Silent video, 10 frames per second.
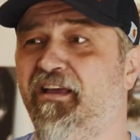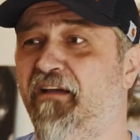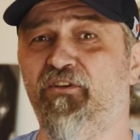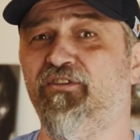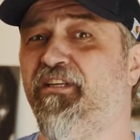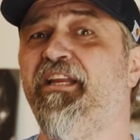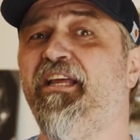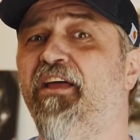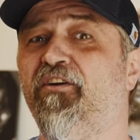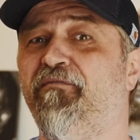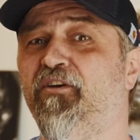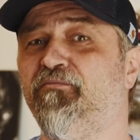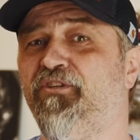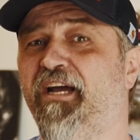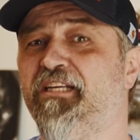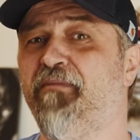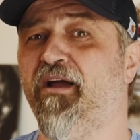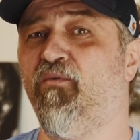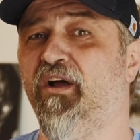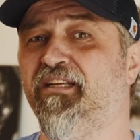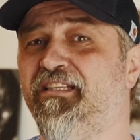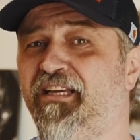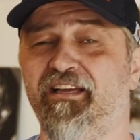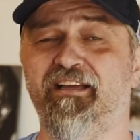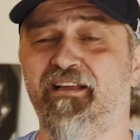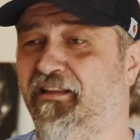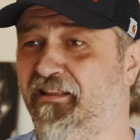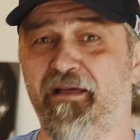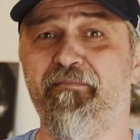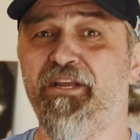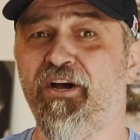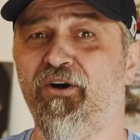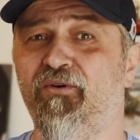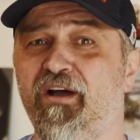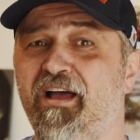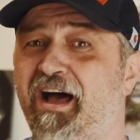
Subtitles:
If there's any other films you guys might want to see, let me know.